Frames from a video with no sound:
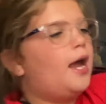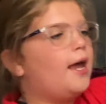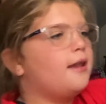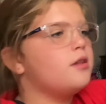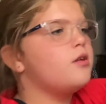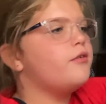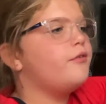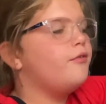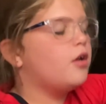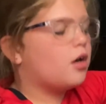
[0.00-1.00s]
and the
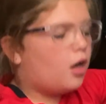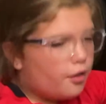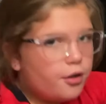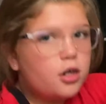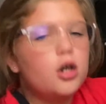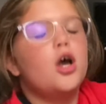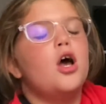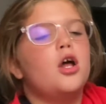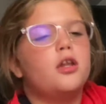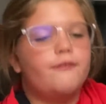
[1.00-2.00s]
other
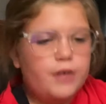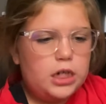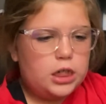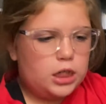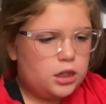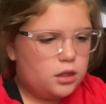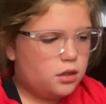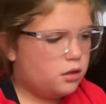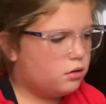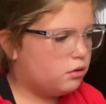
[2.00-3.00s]

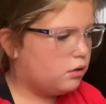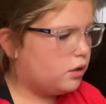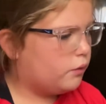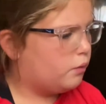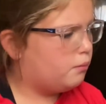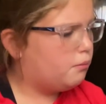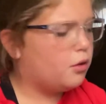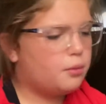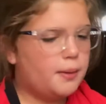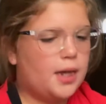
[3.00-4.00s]
division, well,
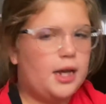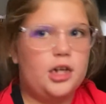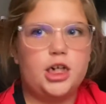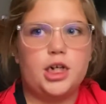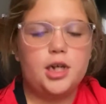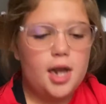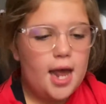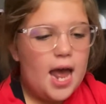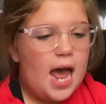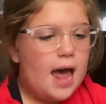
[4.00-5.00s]
multiplication.
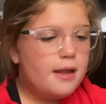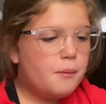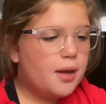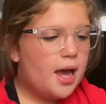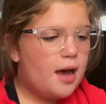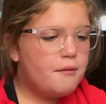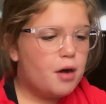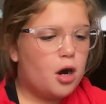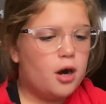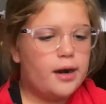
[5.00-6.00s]
And then we have
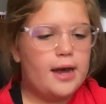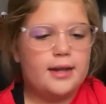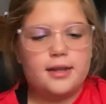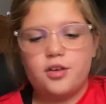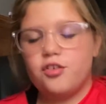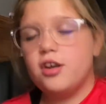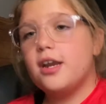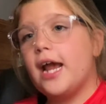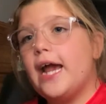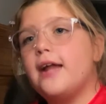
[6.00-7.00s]
our addition
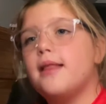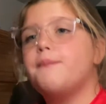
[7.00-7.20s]
and